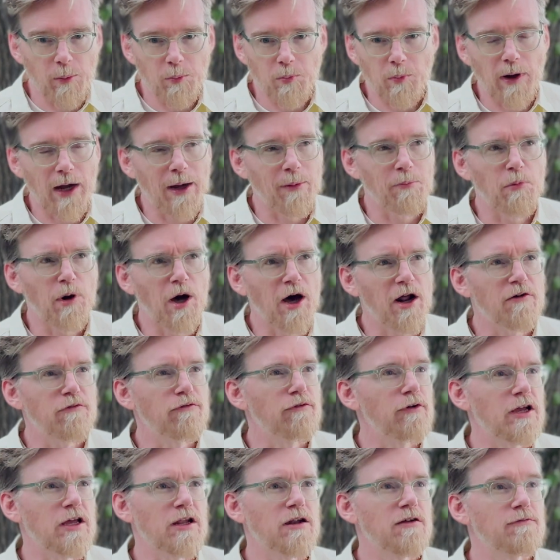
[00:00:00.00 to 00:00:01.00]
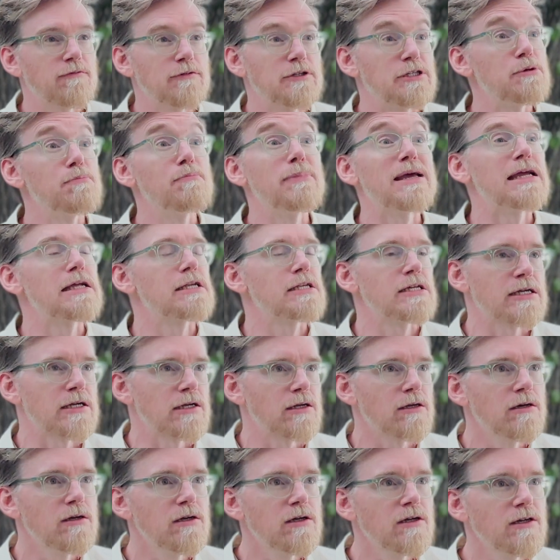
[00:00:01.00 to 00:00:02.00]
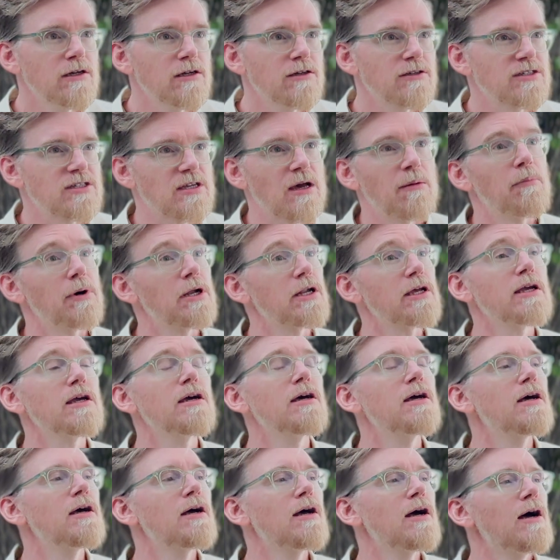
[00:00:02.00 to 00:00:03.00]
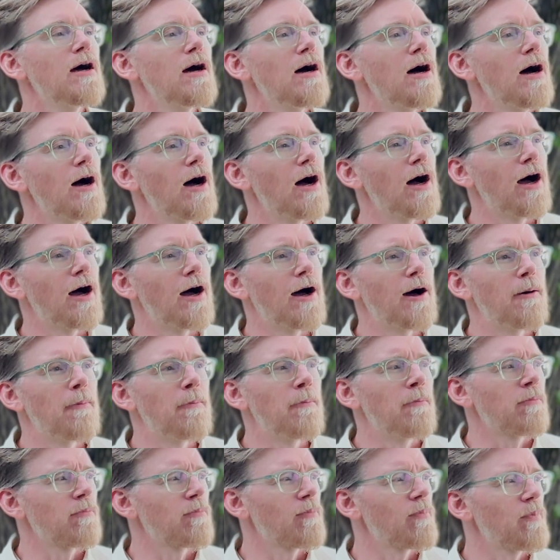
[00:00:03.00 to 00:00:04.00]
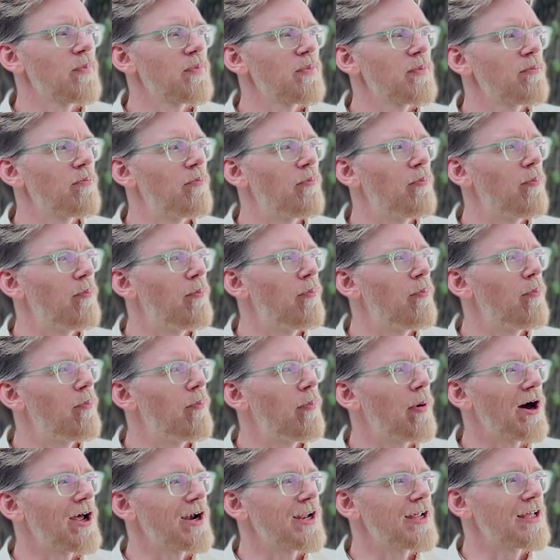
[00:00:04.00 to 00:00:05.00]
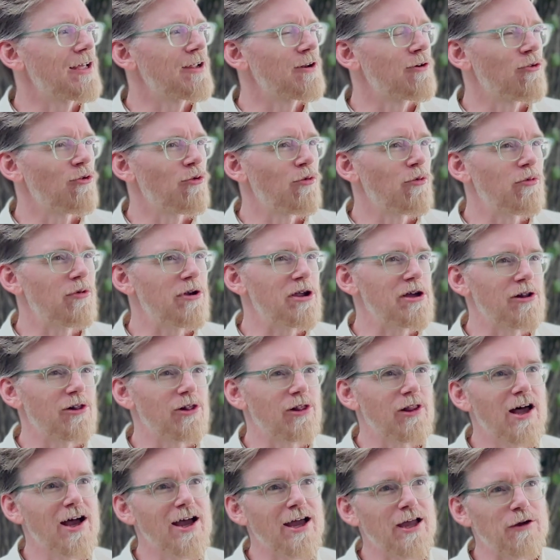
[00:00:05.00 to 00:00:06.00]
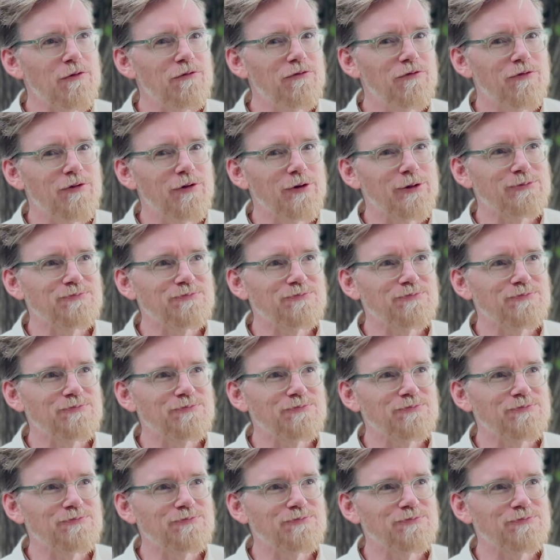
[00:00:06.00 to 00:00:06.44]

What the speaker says: I'm not afraid of debating somebody. But in real life,